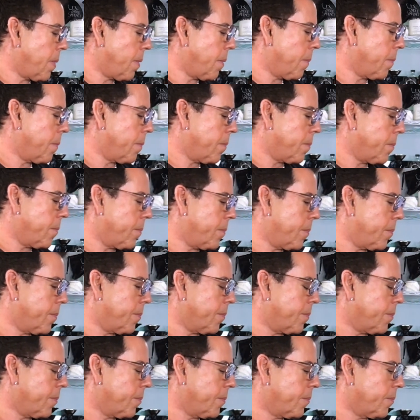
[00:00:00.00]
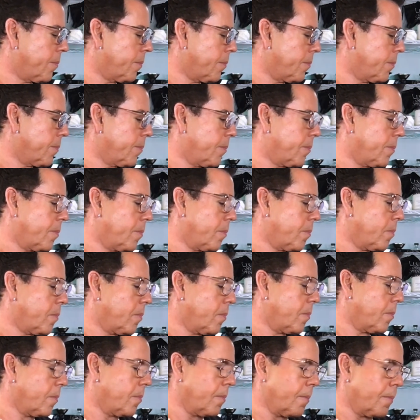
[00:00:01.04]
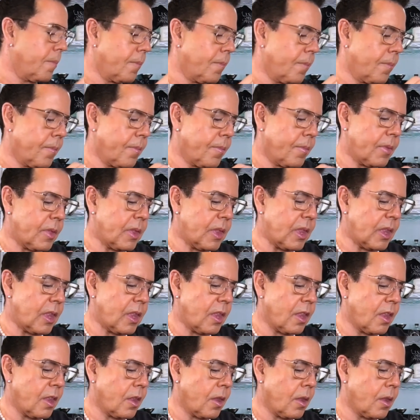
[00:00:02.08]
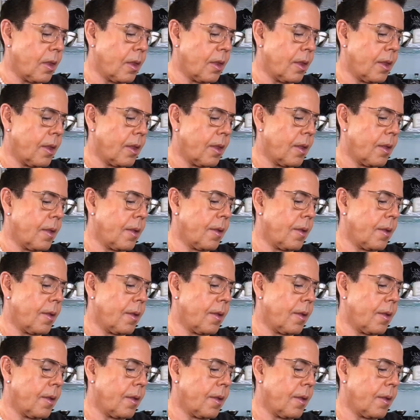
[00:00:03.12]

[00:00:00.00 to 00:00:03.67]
(silence)